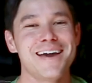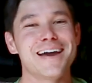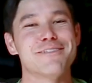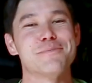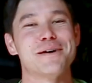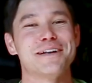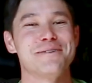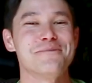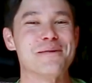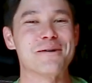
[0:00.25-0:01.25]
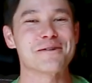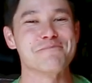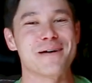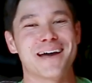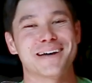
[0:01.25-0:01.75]
Hey everybody,
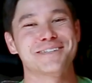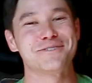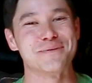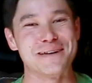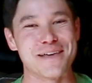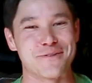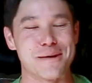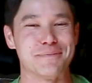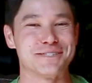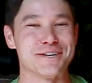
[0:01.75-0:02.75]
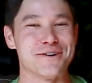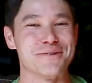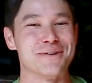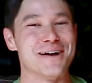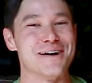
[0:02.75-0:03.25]
welcome back to another
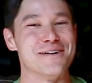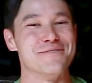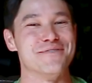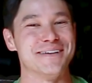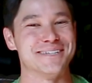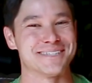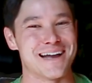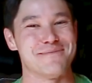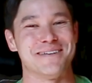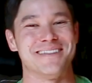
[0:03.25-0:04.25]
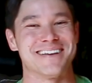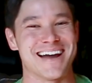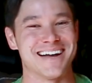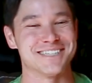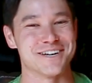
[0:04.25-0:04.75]
episode of the Simon the
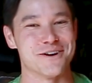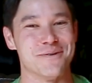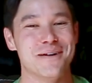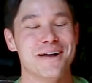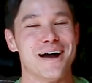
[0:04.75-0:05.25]
Cat Show.